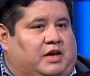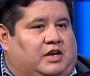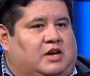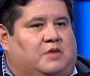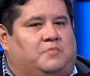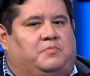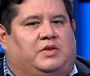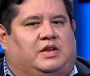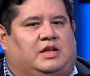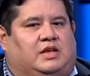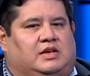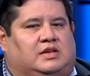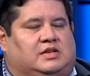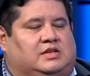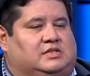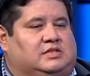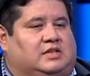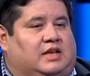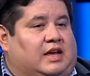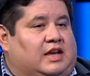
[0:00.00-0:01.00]
company
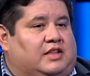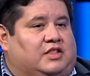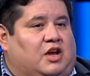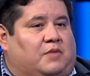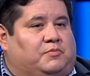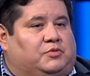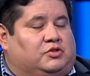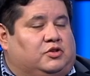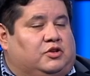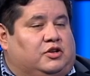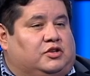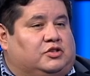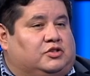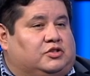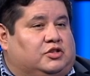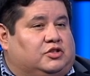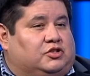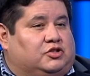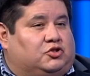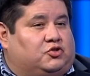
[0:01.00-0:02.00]
is I get the opportunity to
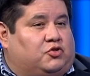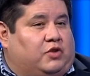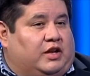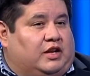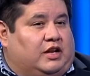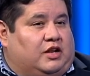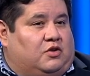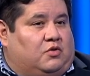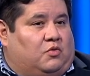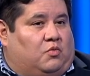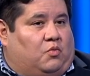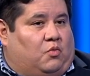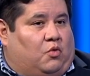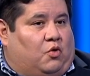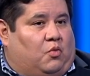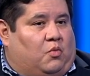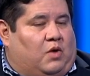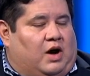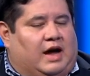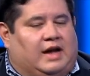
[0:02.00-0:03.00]
conduct training
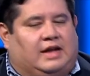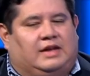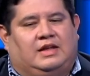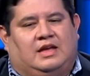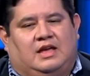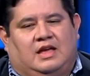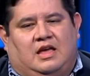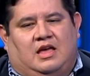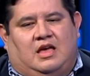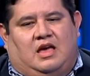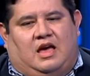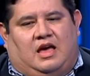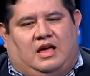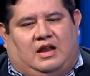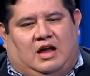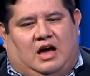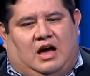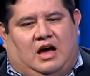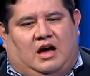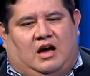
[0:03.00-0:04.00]
worldwide.
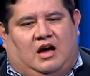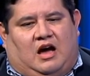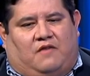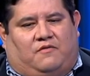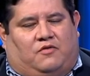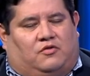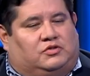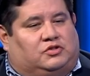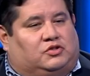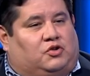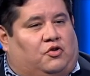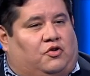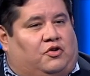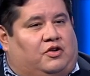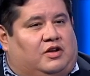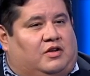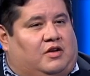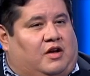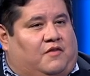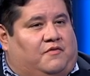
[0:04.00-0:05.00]
And I've always
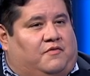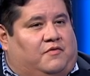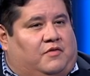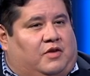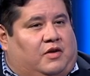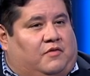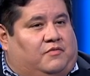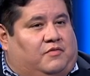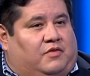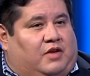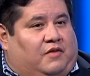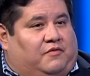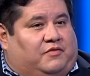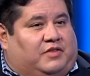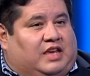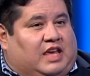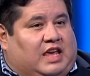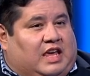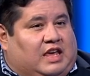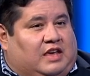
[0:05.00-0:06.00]
heard of
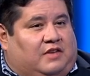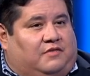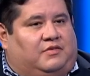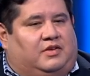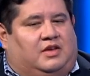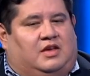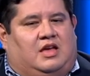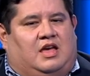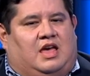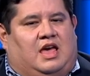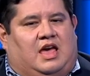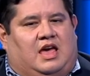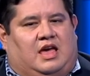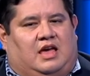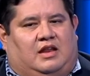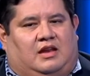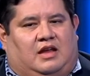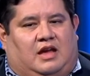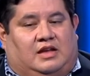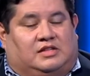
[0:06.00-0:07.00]
Kyiv,
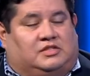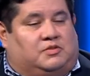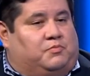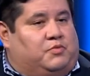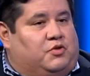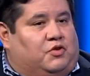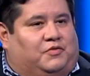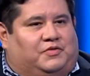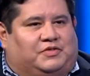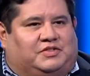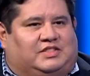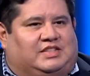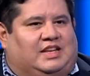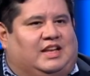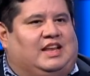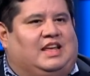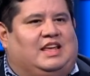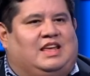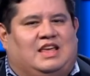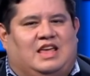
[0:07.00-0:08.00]
and it's a beautiful
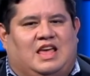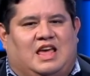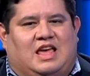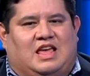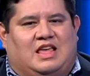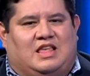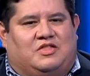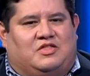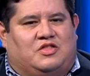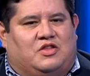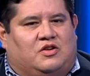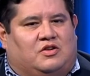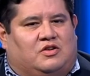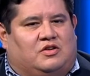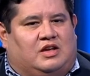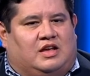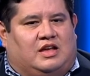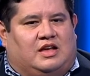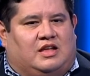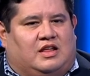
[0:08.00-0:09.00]
city, and
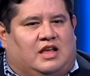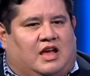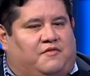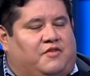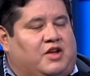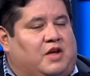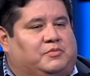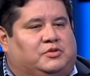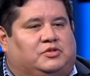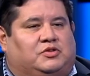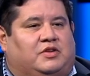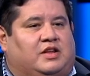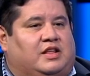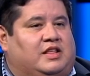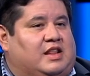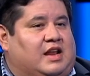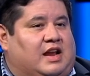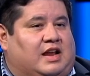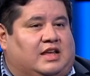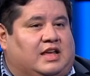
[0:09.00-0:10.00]
every
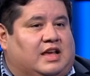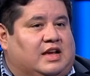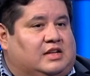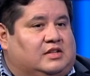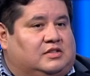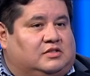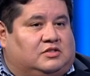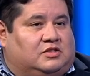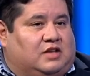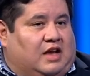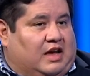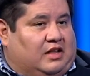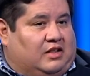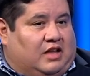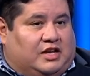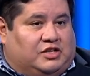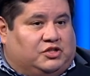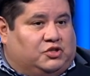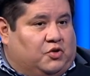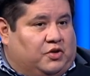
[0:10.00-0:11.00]
opportunity that I get, I
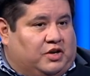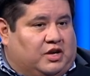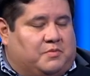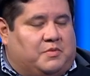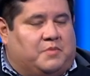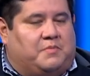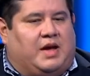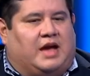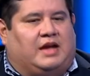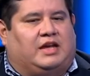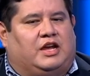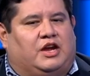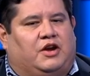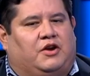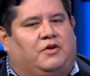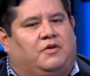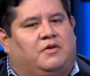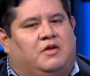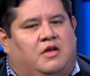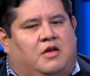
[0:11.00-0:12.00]
enjoy coming back
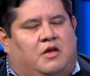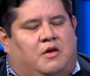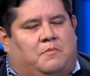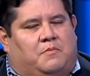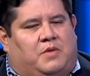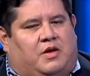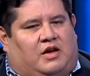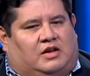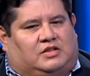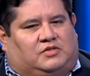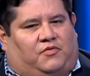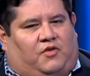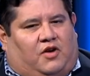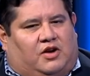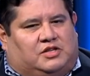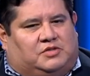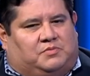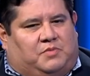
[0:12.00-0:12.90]
here. But as far as